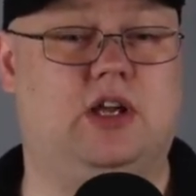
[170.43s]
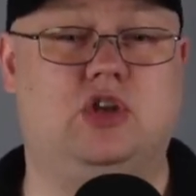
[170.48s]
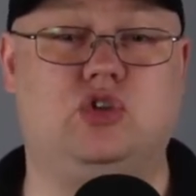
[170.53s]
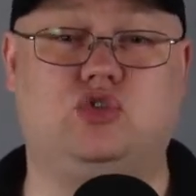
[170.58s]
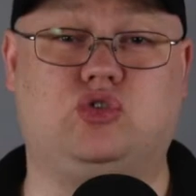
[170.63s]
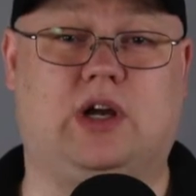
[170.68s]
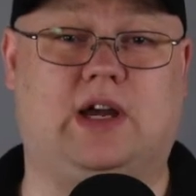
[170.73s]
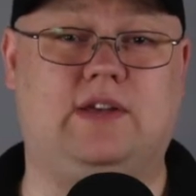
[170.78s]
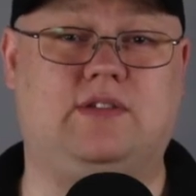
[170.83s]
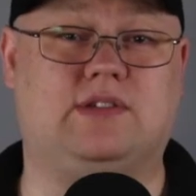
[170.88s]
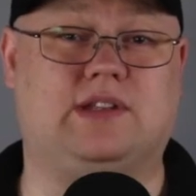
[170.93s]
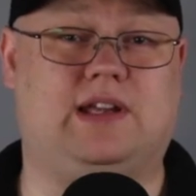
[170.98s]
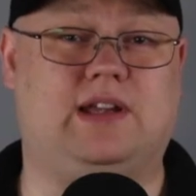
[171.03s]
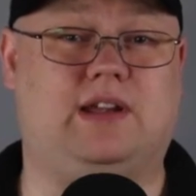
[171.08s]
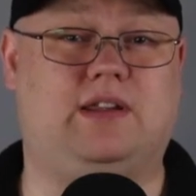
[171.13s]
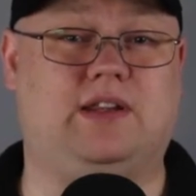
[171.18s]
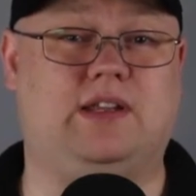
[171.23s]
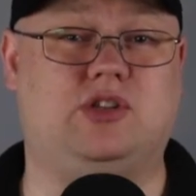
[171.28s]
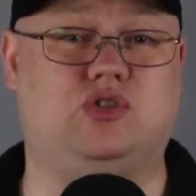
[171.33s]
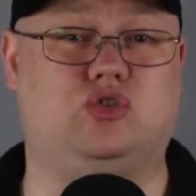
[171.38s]
Drives like
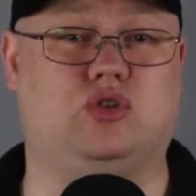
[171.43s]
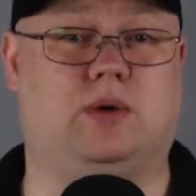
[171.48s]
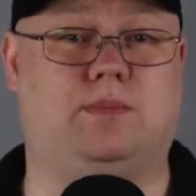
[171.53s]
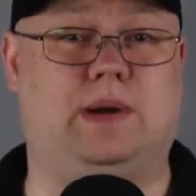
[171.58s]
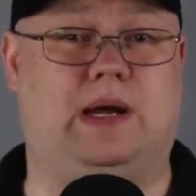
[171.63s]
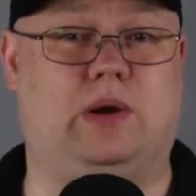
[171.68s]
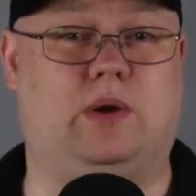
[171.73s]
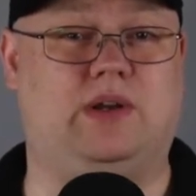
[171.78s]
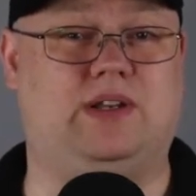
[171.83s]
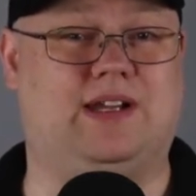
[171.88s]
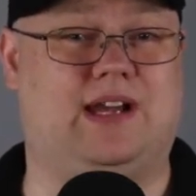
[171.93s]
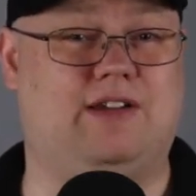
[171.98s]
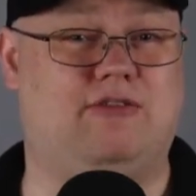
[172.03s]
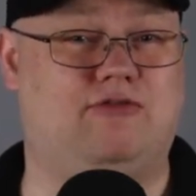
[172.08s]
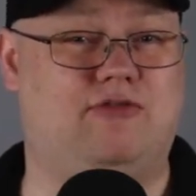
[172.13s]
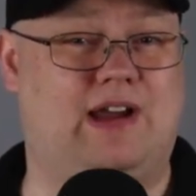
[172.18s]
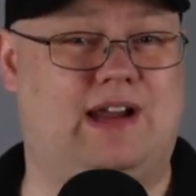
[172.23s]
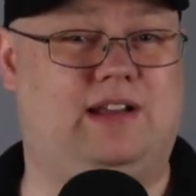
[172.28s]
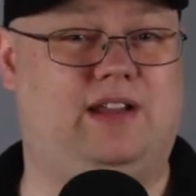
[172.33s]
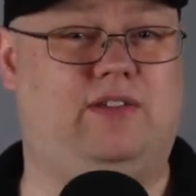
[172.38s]
this draw power
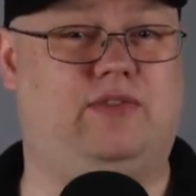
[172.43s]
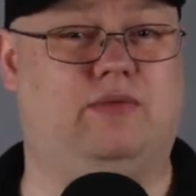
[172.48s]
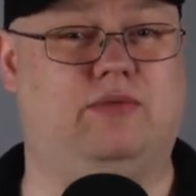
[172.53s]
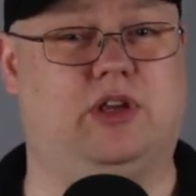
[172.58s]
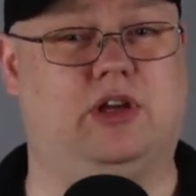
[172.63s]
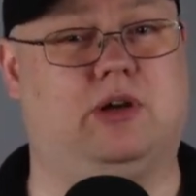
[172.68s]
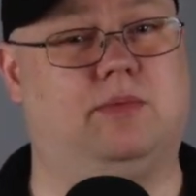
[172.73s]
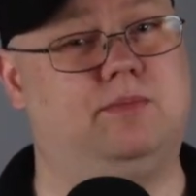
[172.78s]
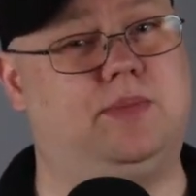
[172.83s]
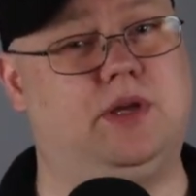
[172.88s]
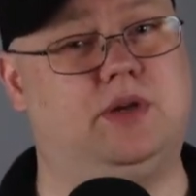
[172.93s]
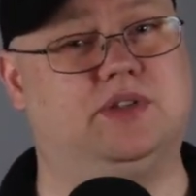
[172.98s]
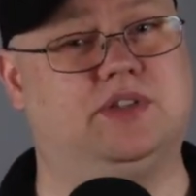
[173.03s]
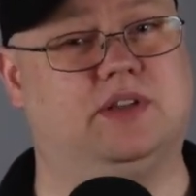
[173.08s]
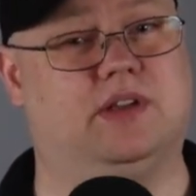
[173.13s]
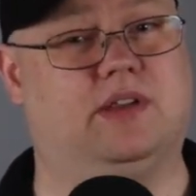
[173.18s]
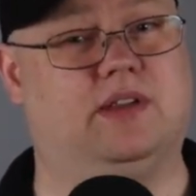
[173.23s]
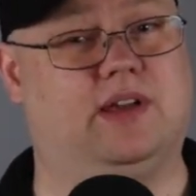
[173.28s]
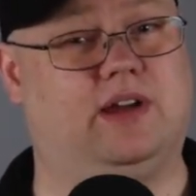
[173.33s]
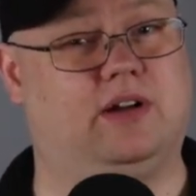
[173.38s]
directly from the computer
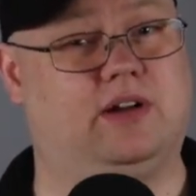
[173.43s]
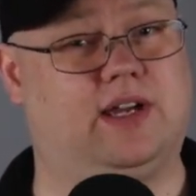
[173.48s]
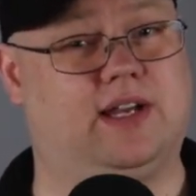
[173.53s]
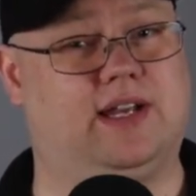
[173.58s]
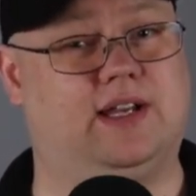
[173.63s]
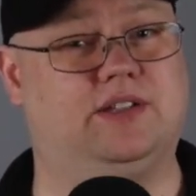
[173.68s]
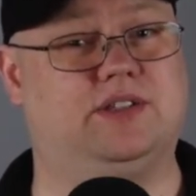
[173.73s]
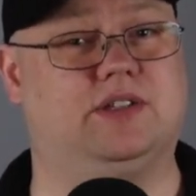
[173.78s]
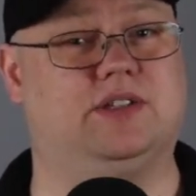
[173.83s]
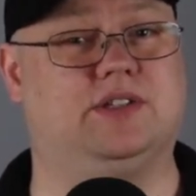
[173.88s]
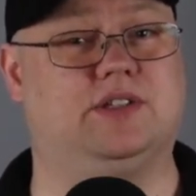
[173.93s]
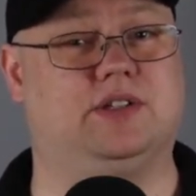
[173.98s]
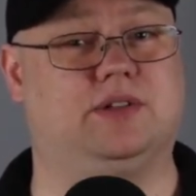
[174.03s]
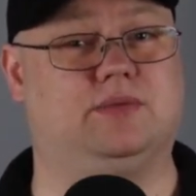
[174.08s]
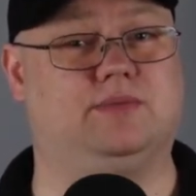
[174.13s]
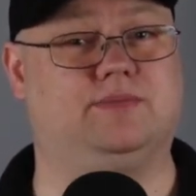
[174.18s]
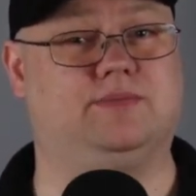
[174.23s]
that they are connected to.